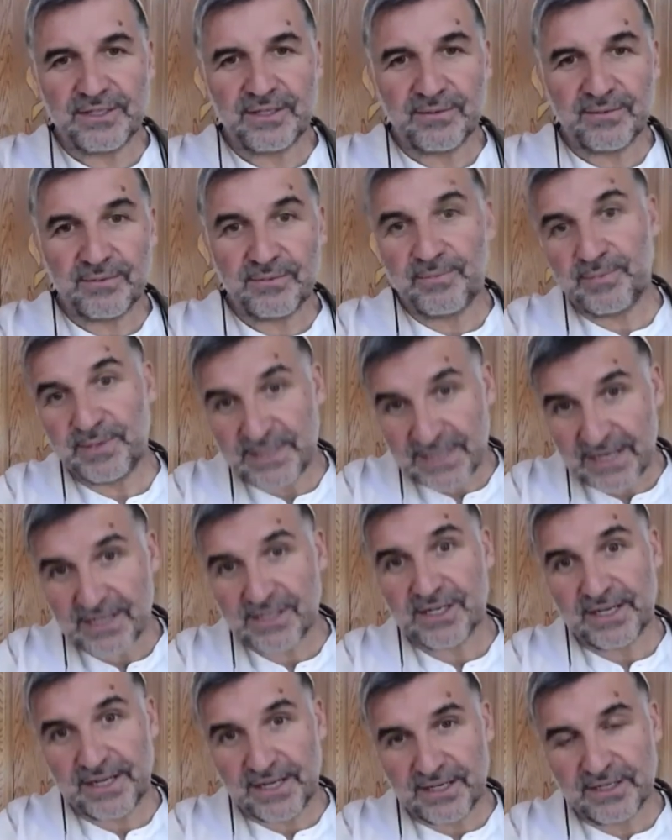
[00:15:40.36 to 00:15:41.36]

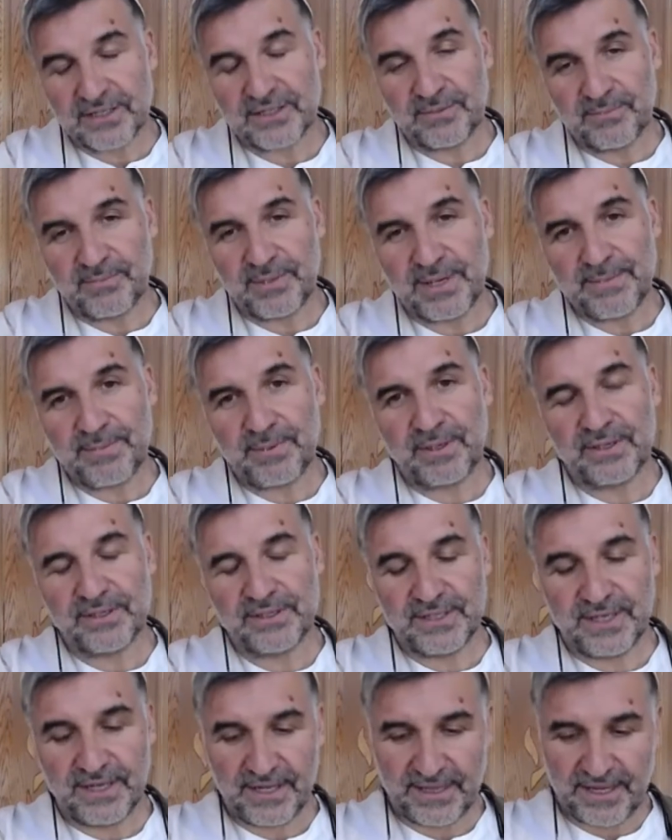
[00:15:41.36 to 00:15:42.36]
potentially innocent people are
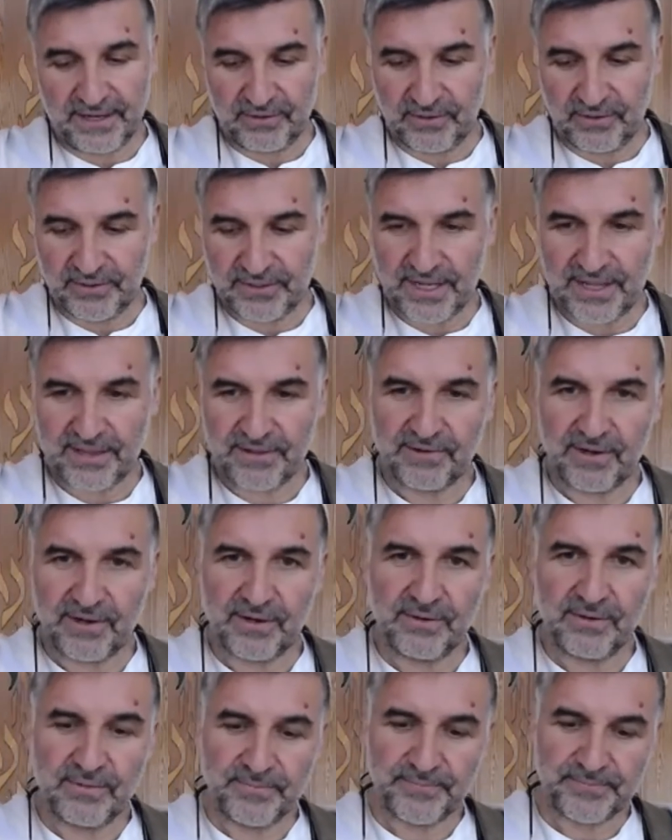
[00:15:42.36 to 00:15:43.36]
sitting there on death row.
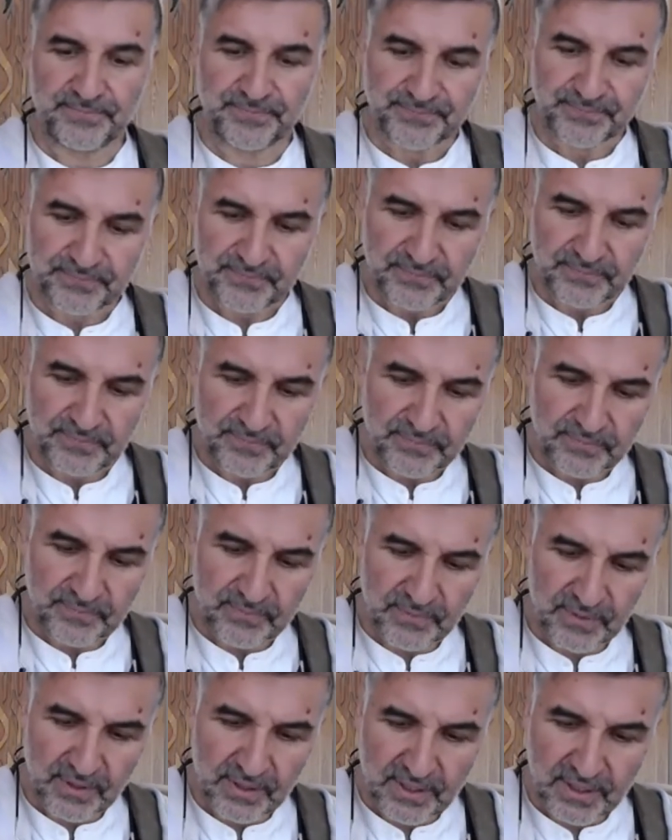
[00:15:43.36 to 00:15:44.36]

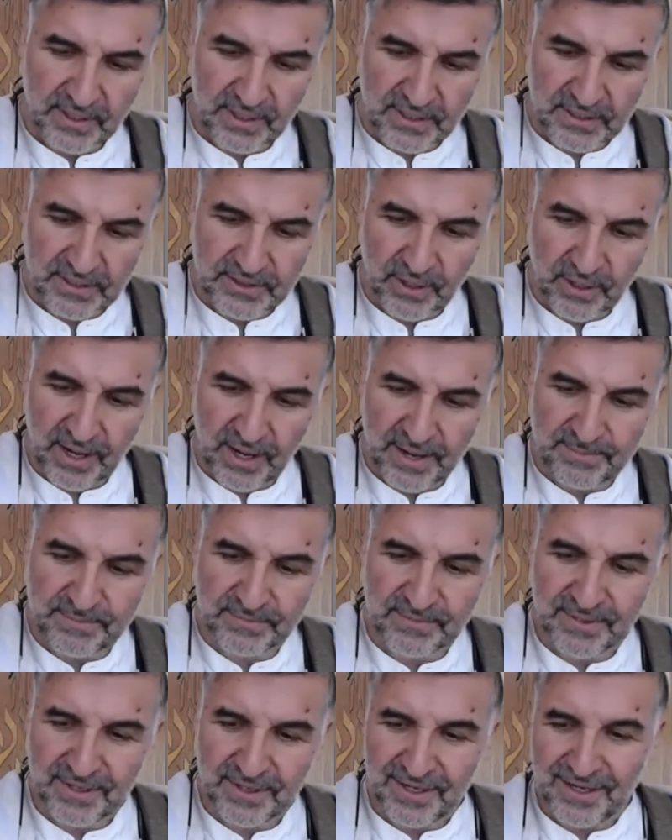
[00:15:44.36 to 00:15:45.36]
So I
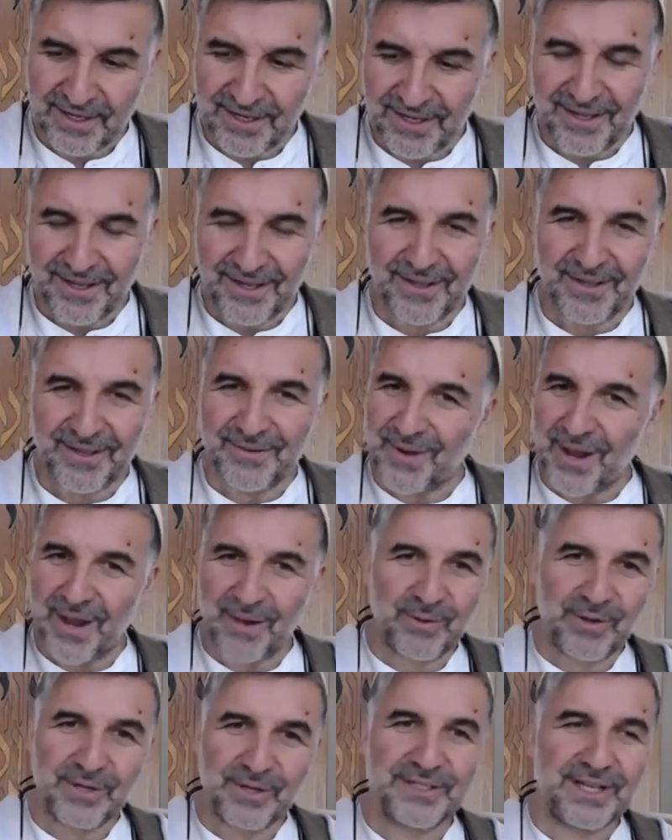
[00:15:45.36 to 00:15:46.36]

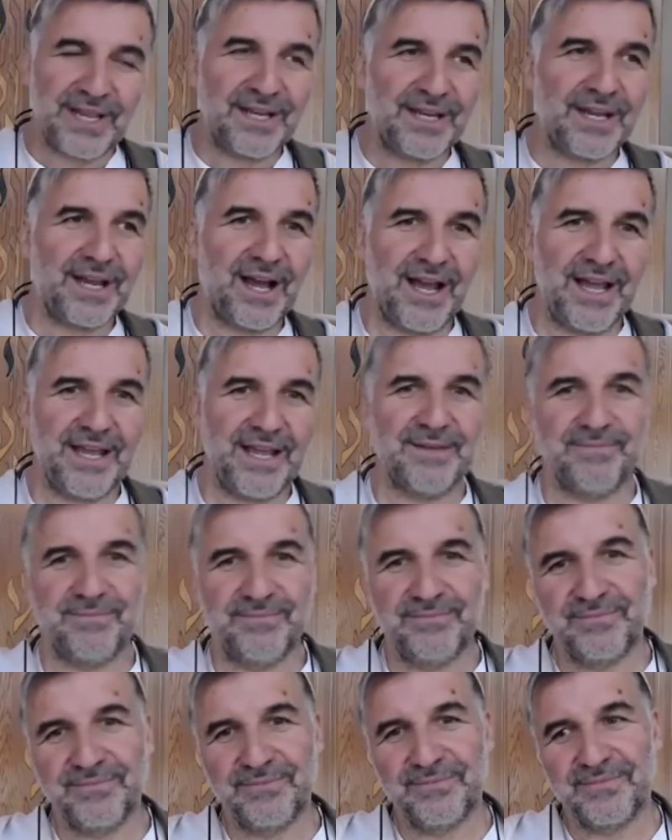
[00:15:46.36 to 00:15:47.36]
want to say l'chaim.
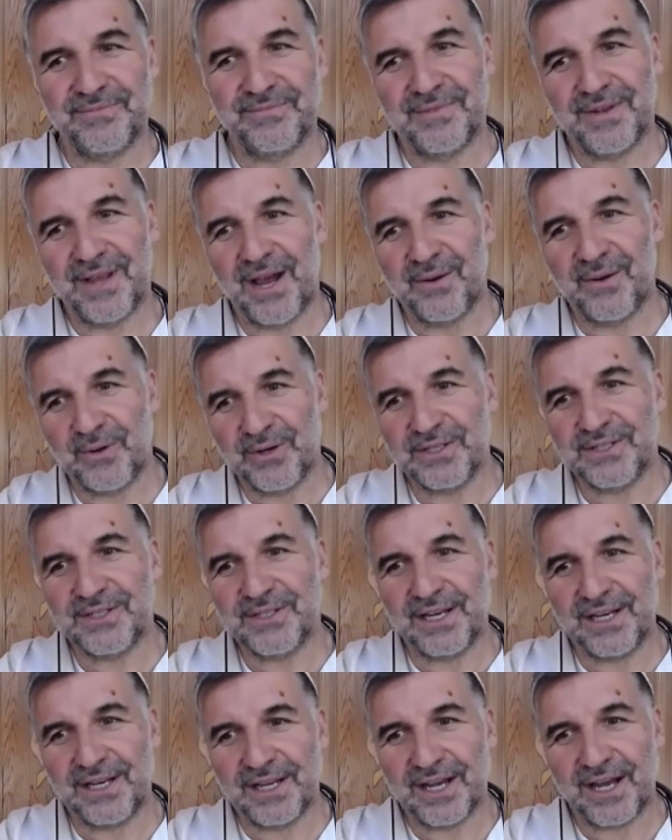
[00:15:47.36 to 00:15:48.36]
I want to say
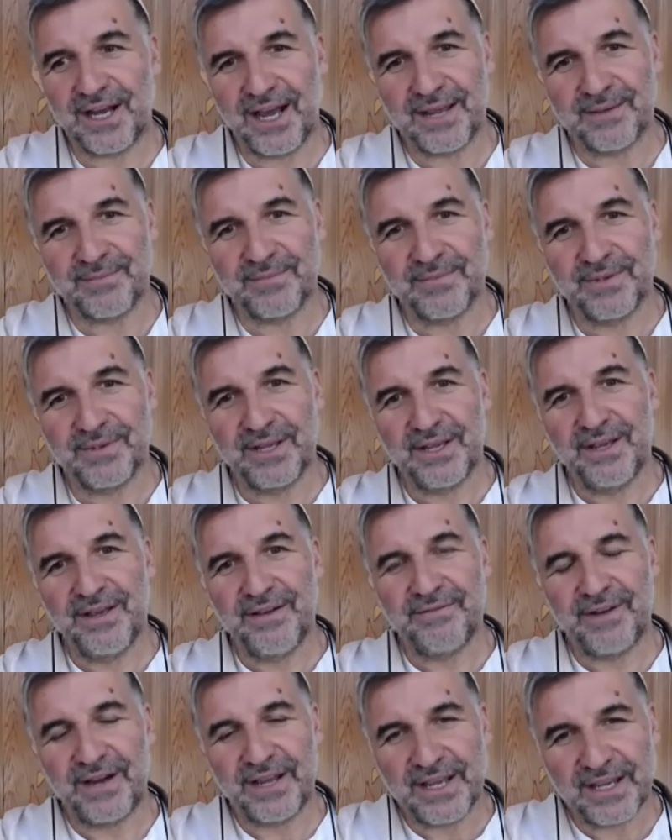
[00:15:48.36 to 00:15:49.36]
l'chaim.
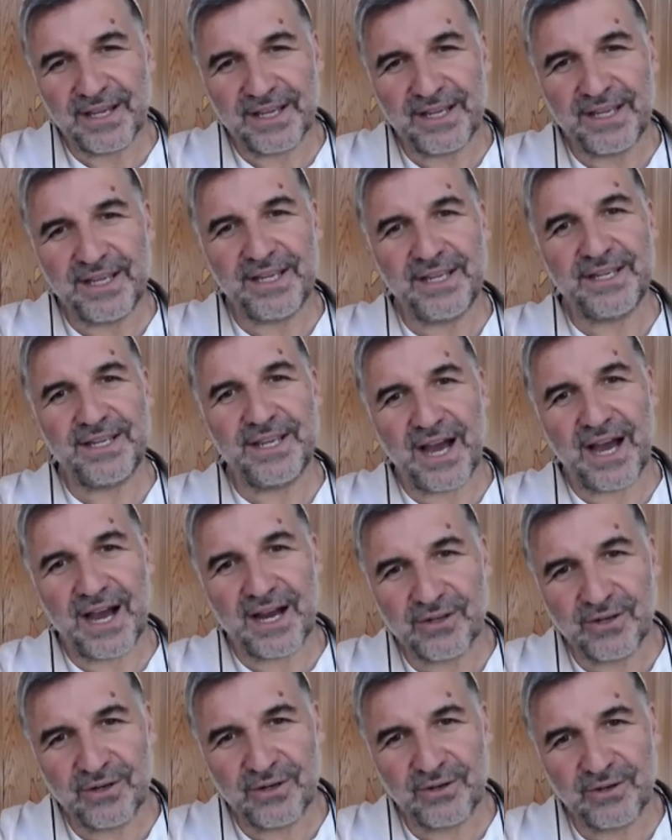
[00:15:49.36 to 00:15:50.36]
Vayechi
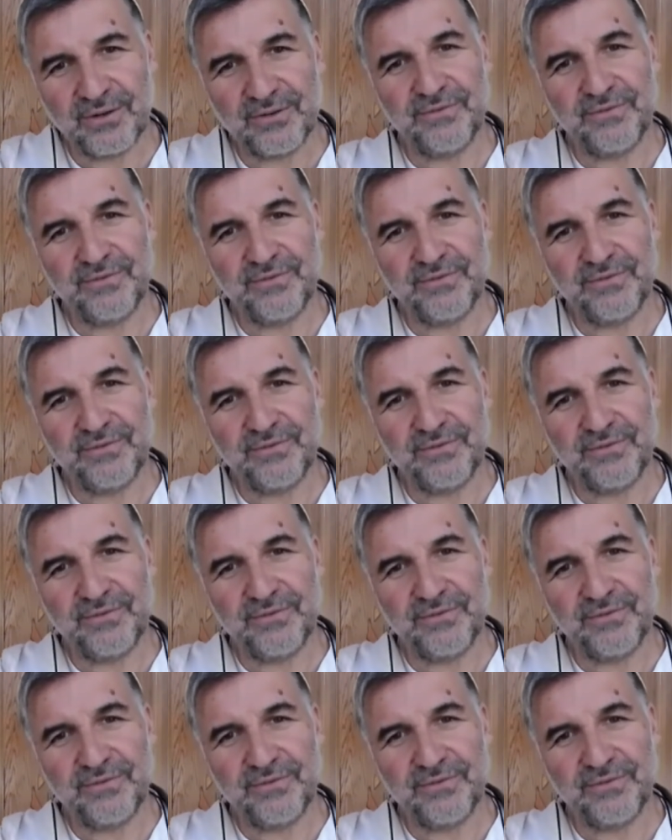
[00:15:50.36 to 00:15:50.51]
Yaakov,